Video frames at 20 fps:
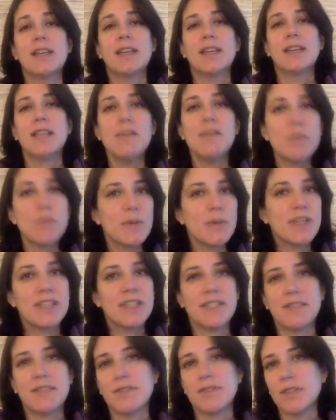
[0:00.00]
Even when
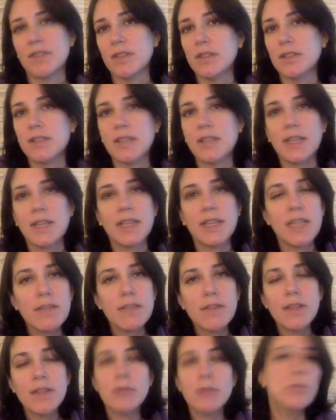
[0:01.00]
it's difficult,
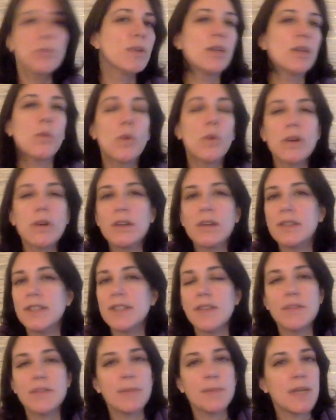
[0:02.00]
even when the world
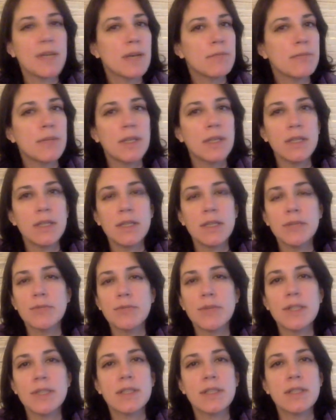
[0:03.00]
gives me a million
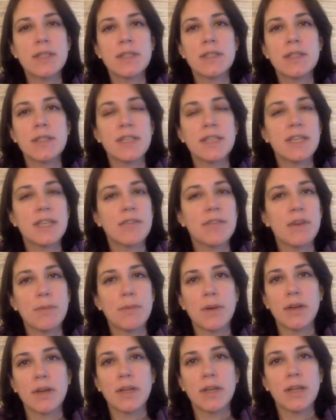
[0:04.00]
reasons to give up
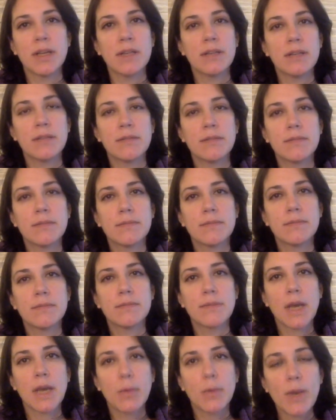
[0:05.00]
on it,
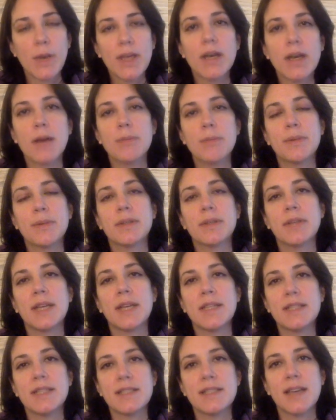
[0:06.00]
I wake up
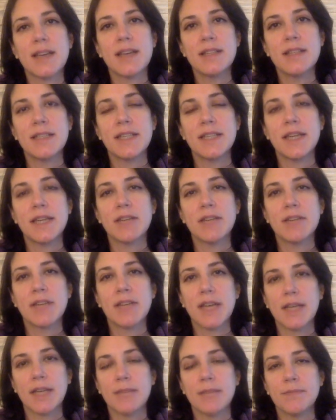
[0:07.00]
and decide to care
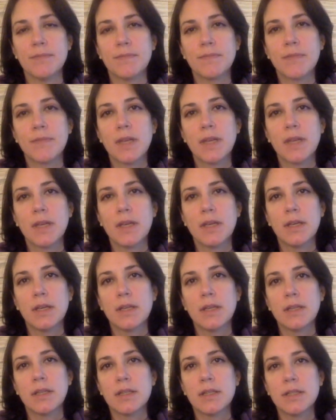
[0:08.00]
again.
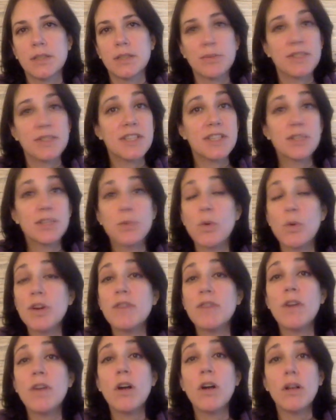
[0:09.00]
To resist war
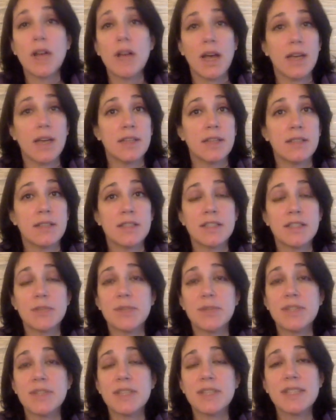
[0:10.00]
of all kinds, to
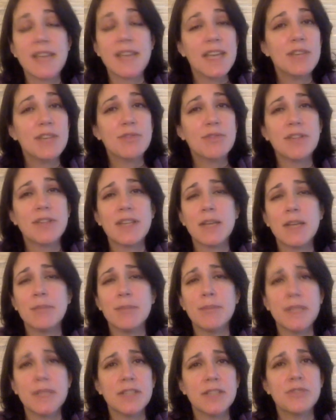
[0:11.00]
resist hatred and
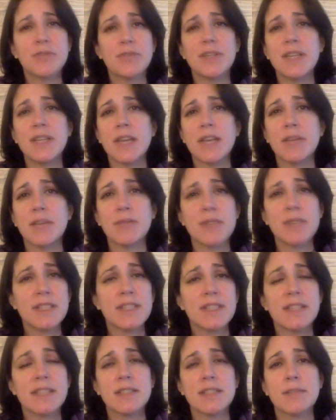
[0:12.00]
bigotry and
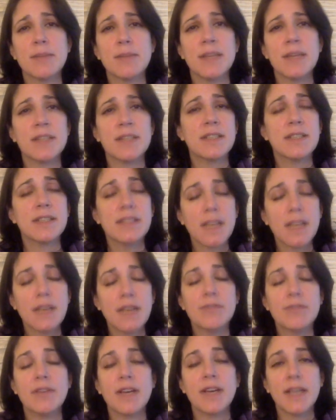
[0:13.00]
racism, and to
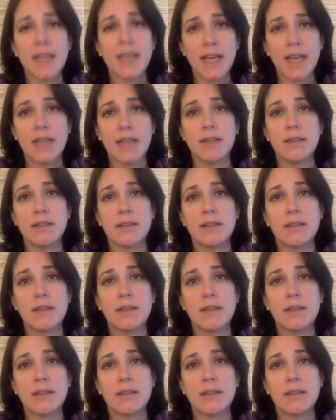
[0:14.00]
love again.